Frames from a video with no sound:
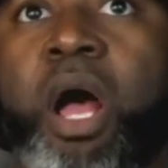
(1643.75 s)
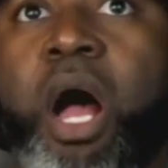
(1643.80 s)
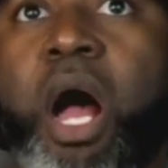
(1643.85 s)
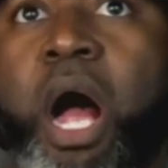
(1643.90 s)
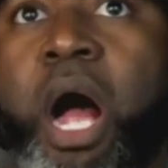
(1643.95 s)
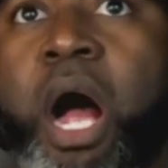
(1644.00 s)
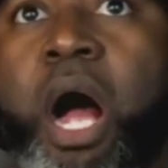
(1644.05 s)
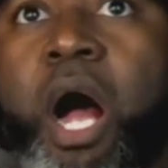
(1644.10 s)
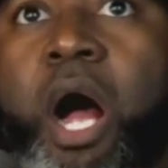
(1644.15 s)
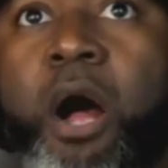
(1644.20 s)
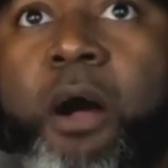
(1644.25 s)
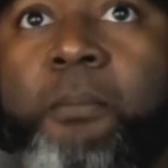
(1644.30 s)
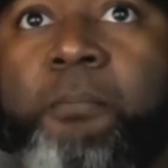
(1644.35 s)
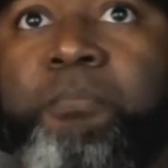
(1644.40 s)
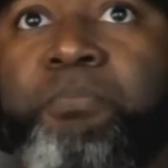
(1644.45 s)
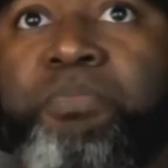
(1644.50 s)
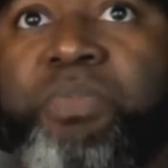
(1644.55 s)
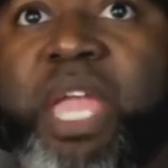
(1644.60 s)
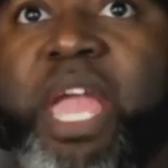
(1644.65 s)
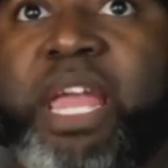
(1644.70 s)
Um,
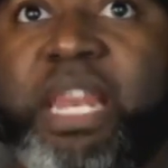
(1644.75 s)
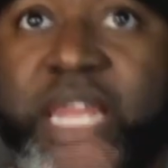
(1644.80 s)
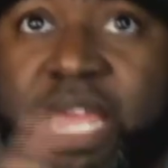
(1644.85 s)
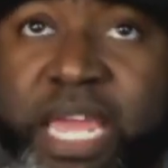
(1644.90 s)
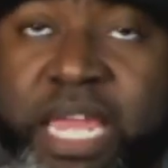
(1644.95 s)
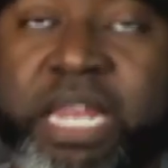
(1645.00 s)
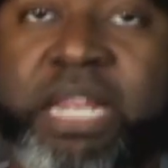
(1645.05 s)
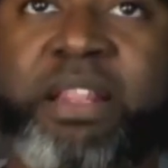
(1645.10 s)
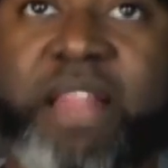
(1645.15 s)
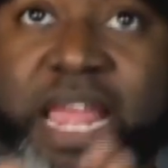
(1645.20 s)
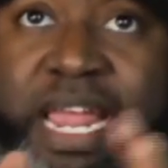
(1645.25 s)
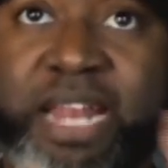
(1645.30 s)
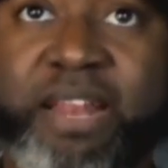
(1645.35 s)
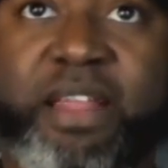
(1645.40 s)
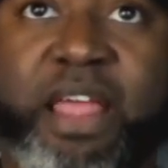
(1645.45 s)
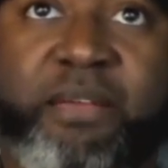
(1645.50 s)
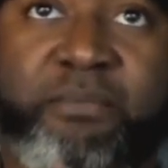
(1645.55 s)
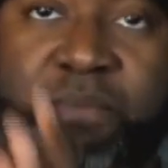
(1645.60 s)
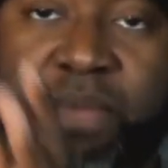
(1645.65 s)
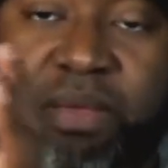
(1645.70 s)
and in
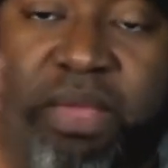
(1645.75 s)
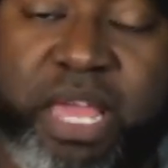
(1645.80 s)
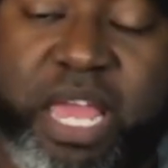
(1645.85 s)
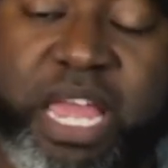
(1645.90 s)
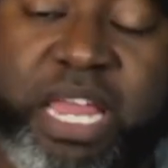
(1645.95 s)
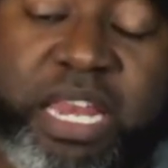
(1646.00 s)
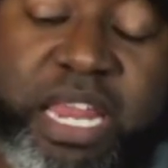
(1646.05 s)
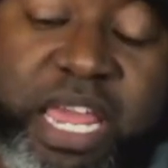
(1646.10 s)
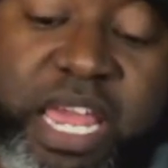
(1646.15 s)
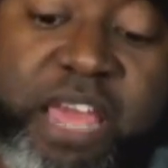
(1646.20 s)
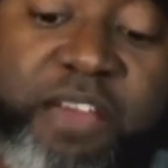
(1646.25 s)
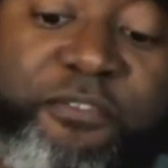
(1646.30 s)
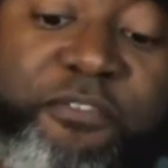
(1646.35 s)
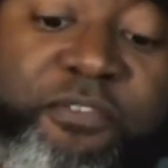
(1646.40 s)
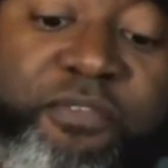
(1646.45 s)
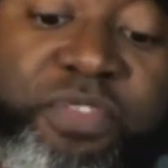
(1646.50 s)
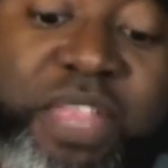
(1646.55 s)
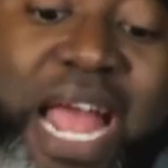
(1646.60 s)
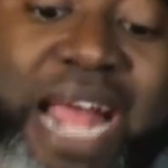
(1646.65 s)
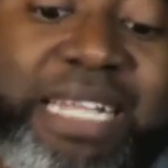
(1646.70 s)
in and if
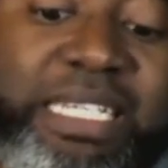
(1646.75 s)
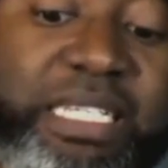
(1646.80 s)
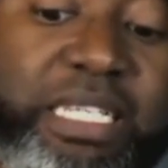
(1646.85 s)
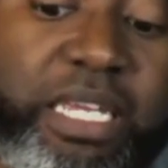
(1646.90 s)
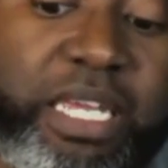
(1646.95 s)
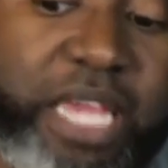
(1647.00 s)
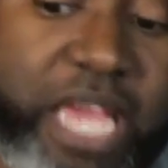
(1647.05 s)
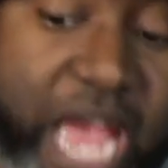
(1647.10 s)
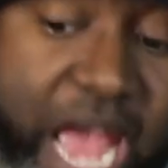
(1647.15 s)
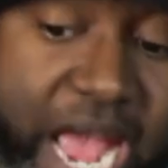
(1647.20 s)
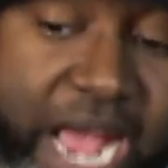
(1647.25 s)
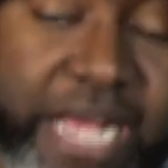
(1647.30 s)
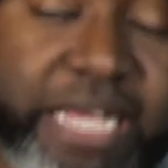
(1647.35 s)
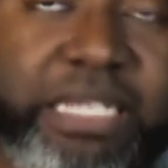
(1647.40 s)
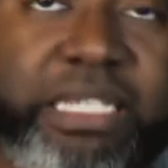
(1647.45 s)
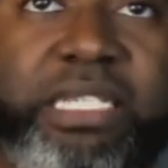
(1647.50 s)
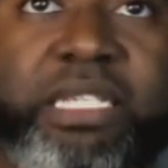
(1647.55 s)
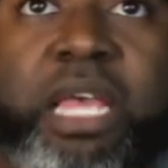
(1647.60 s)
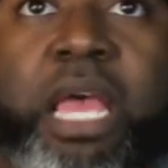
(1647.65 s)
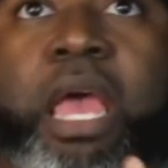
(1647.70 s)
that's the
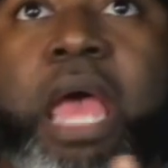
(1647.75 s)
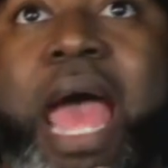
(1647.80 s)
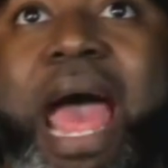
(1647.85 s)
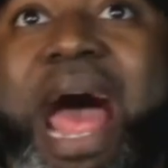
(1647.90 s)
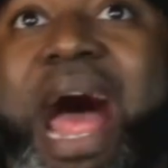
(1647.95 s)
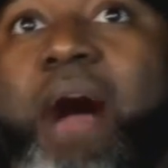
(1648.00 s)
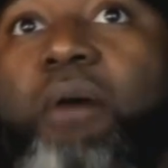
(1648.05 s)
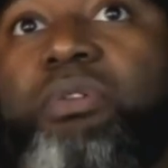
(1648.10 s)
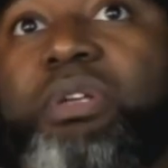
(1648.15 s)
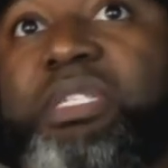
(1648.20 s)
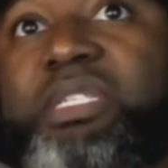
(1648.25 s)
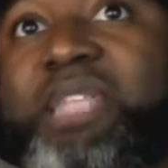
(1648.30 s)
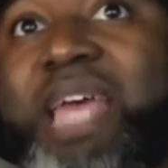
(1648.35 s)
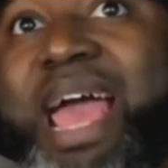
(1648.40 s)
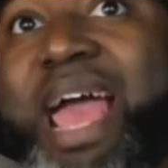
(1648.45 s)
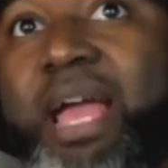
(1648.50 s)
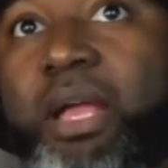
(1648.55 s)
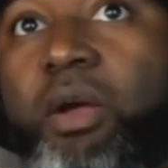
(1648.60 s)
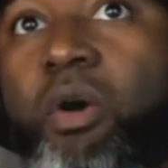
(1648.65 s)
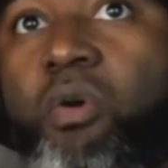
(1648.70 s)
case, how is
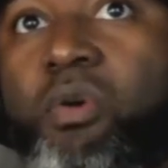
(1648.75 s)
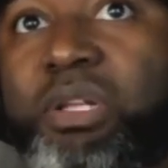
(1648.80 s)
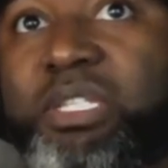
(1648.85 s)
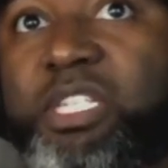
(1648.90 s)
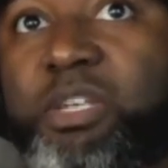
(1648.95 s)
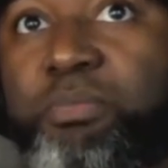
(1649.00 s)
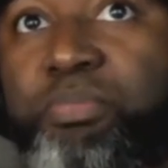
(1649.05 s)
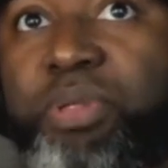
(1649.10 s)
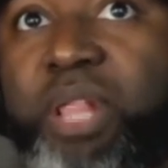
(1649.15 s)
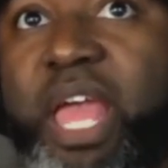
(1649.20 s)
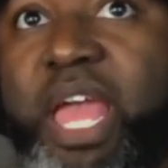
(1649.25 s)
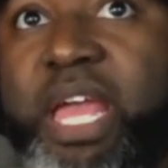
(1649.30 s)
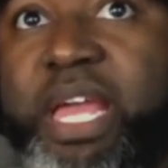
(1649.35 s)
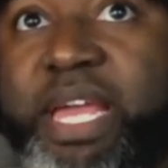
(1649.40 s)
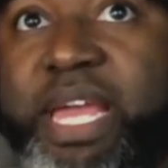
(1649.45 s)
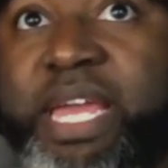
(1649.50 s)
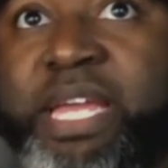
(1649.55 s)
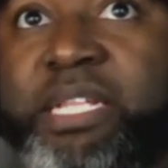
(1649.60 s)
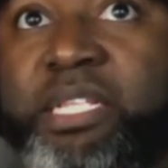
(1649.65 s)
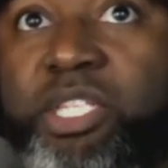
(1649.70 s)
that going to play
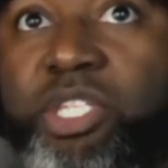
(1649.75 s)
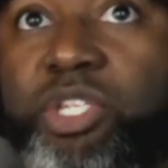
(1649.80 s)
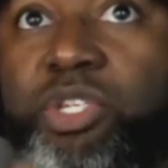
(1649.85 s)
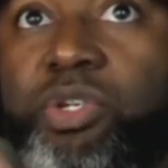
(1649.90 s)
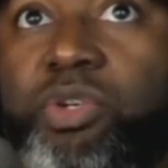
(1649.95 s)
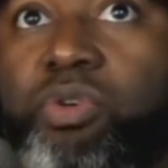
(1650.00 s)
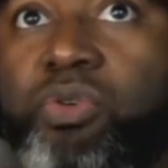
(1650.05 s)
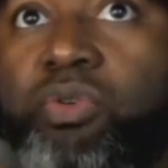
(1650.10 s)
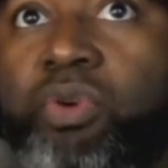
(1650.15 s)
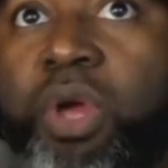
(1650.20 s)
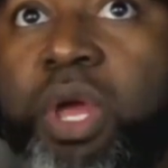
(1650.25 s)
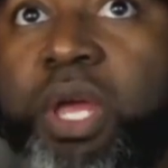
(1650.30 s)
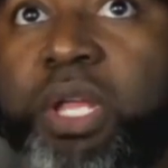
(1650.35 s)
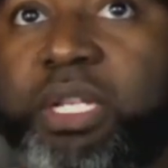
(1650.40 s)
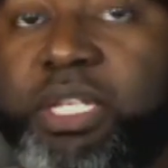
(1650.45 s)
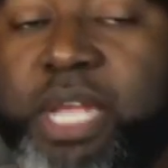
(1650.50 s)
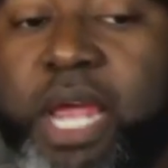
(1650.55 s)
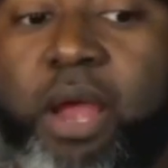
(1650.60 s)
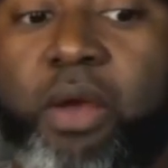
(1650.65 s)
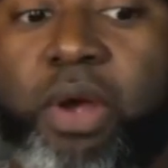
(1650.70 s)
into
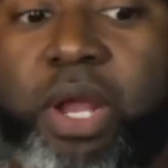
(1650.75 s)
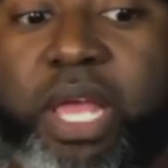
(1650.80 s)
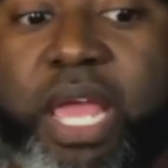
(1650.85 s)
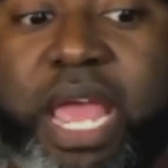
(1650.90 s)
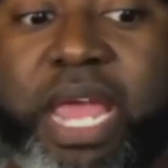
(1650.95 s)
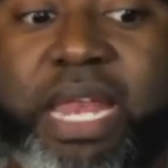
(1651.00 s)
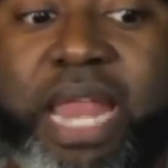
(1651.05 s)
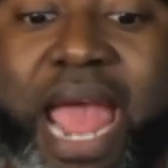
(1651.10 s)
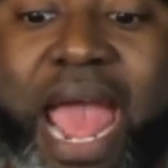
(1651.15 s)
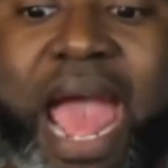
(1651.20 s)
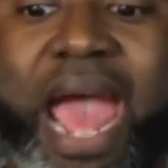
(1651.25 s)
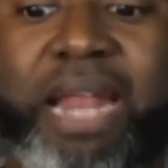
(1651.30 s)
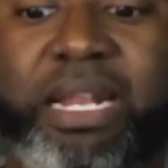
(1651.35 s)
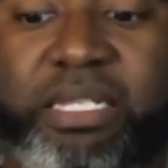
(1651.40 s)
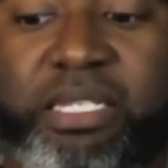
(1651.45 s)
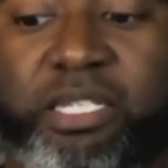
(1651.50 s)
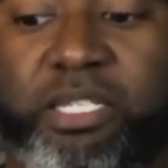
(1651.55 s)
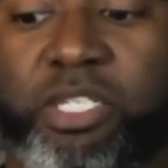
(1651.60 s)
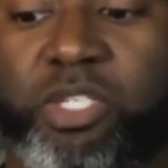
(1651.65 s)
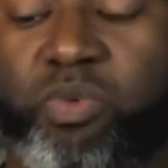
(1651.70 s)
Derek and
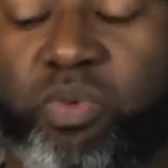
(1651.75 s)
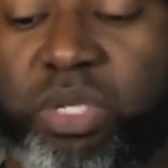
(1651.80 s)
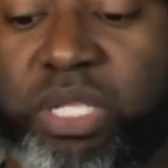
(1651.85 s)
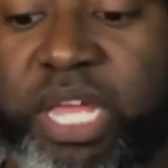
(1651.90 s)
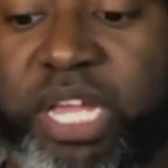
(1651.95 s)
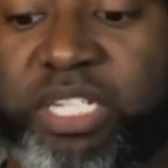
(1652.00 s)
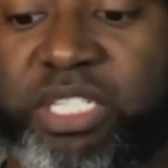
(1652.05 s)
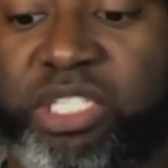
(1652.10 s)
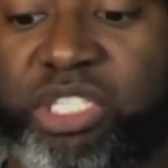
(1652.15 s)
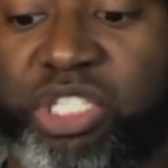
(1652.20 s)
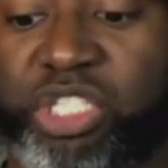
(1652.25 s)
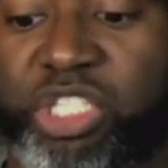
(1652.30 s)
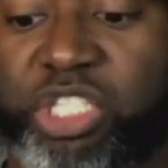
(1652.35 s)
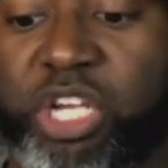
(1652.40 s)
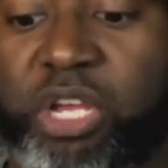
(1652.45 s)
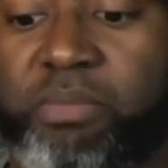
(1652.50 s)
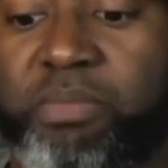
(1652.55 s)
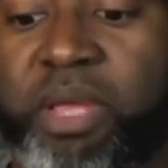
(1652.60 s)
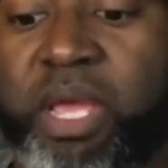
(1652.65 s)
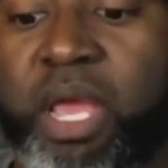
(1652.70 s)
Addison's
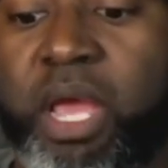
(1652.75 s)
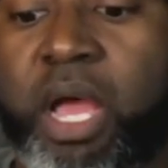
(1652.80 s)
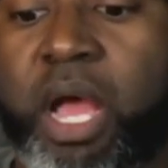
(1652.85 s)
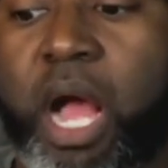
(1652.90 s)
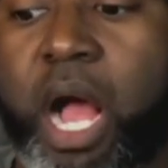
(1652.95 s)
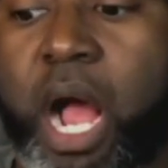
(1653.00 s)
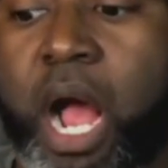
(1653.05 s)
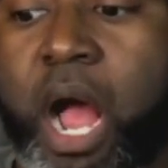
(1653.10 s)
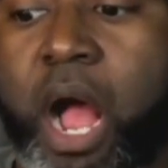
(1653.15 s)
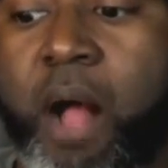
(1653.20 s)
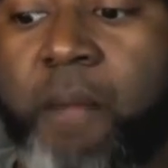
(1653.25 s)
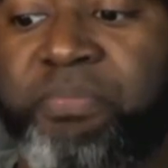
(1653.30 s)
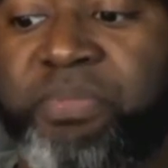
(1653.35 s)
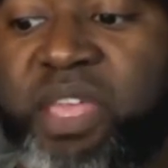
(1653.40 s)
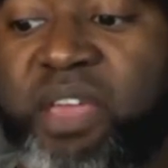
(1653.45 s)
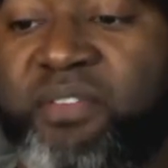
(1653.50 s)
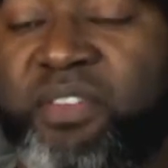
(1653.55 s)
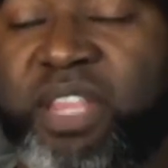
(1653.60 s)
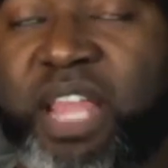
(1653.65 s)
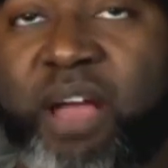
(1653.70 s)
relationship um,
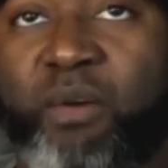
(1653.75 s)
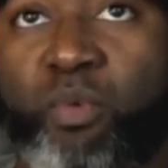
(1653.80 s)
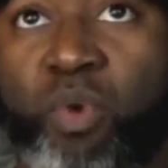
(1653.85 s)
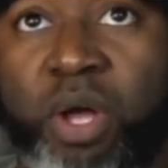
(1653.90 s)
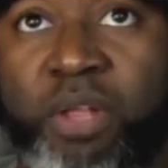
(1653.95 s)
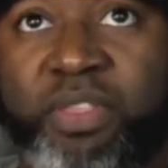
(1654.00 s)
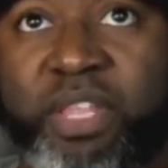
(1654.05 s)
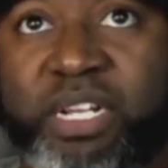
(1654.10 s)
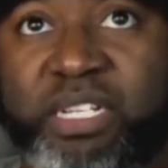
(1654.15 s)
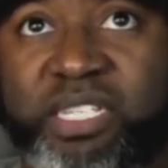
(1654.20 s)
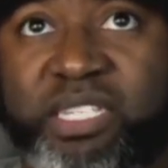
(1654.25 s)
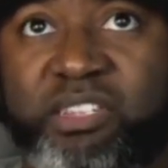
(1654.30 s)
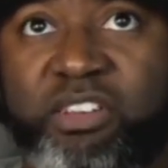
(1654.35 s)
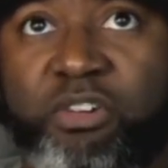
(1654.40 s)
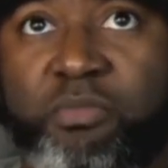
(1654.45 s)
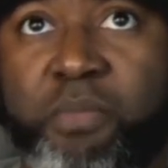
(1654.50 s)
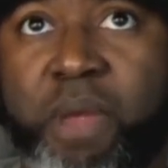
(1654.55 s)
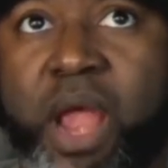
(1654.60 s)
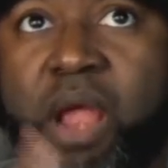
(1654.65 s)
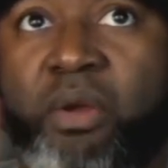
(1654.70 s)
given that one, they're still
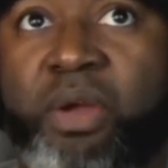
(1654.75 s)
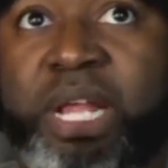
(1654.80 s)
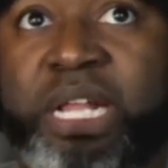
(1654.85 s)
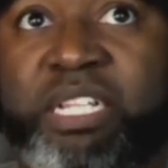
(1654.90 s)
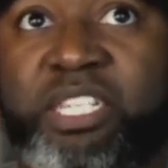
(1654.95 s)
married.